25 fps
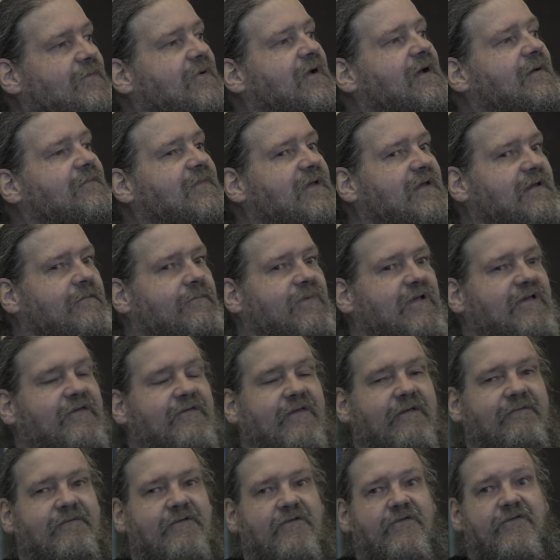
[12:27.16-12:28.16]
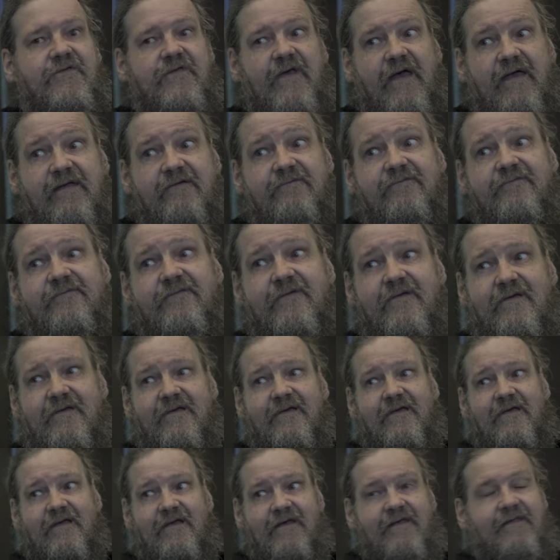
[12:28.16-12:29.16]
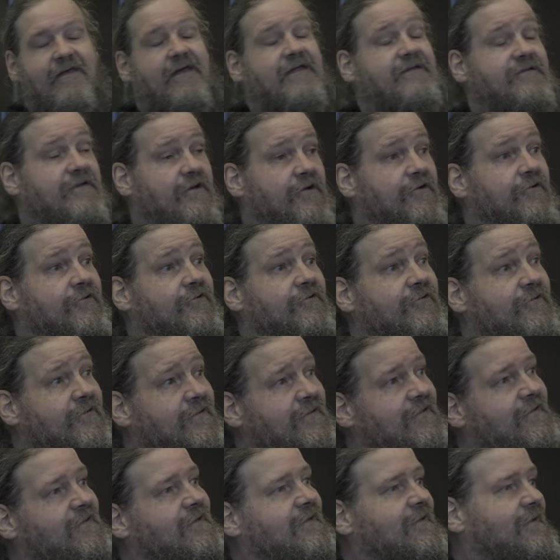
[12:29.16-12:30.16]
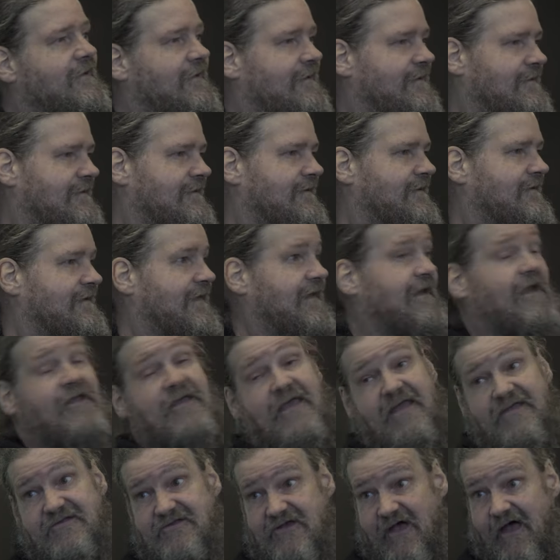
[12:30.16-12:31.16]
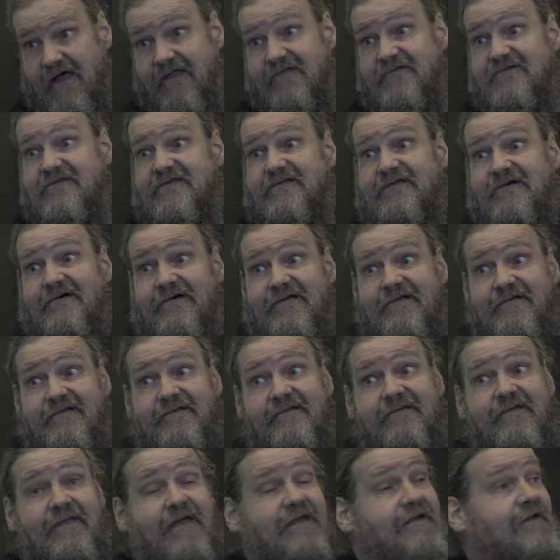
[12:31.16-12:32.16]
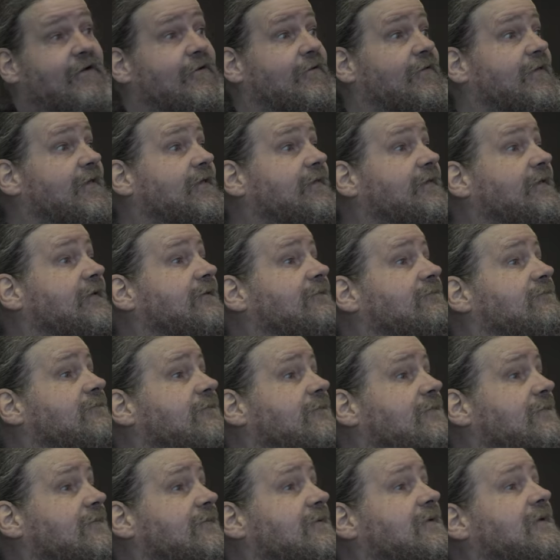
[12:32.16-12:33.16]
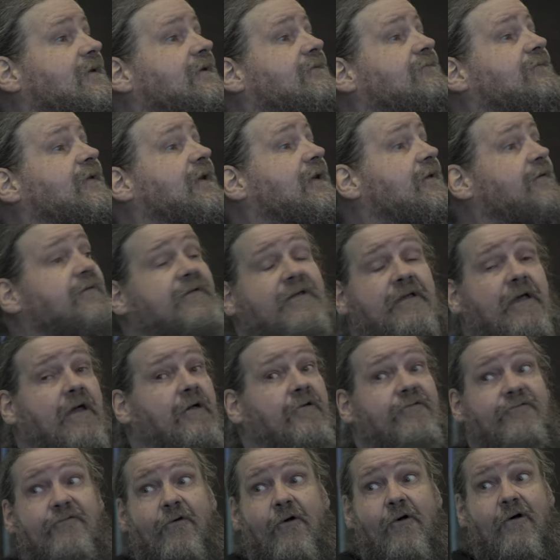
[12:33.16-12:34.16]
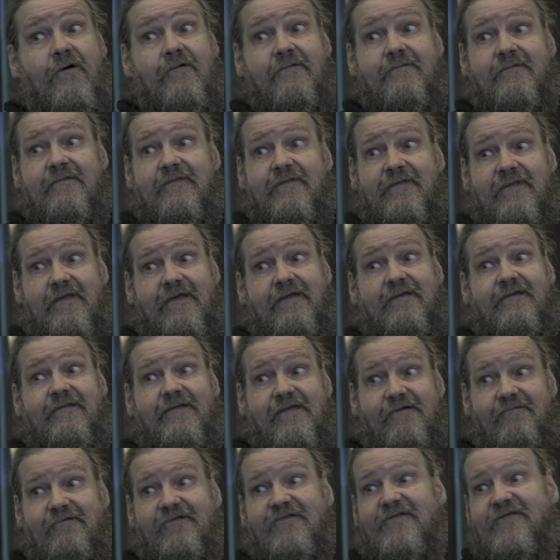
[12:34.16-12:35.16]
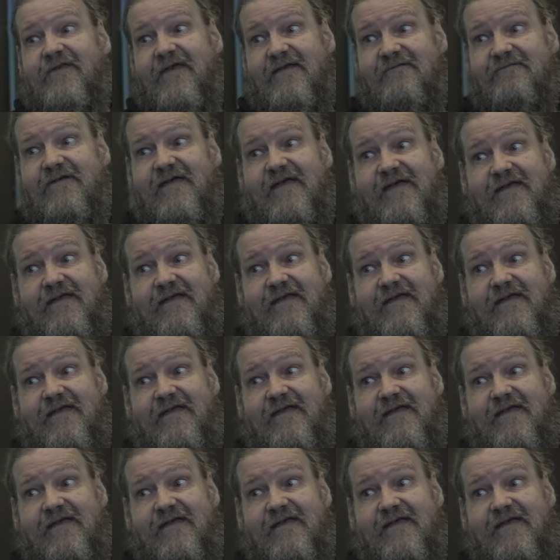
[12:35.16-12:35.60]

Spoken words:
People come here because they feel safe. They know they don't get judged, and they know that if anything goes wrong, then they're in safe